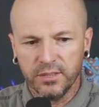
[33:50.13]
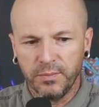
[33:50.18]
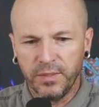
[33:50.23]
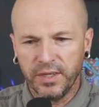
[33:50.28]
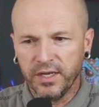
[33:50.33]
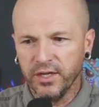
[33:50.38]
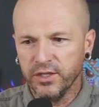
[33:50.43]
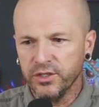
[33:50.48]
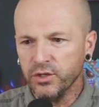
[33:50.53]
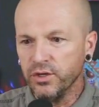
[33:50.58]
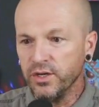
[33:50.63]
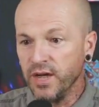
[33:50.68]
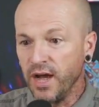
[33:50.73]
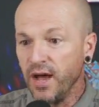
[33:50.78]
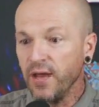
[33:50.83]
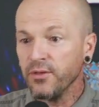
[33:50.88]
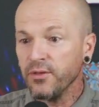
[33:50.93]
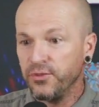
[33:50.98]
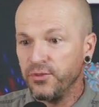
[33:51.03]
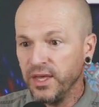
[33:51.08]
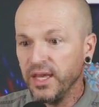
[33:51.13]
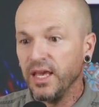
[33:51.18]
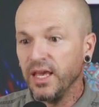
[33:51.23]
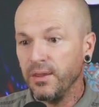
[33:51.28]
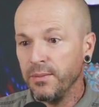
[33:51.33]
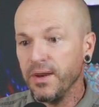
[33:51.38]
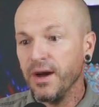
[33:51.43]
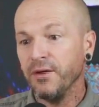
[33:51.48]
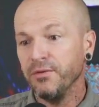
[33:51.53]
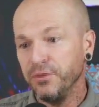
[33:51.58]
because you're not thinking
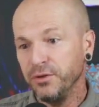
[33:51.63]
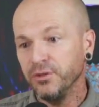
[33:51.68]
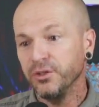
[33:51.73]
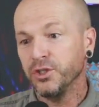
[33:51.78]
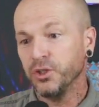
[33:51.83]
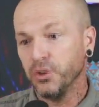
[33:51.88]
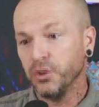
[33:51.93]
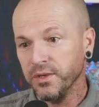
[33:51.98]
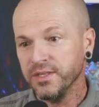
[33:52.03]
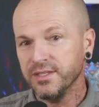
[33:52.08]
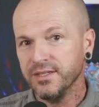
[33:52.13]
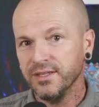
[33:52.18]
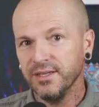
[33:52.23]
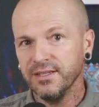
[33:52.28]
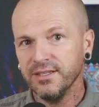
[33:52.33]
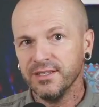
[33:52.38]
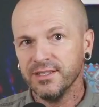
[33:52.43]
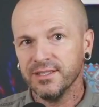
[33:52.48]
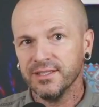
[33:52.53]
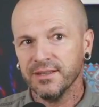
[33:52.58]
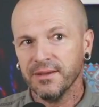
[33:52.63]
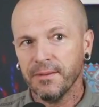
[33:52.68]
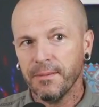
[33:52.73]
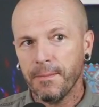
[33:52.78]
about new choices,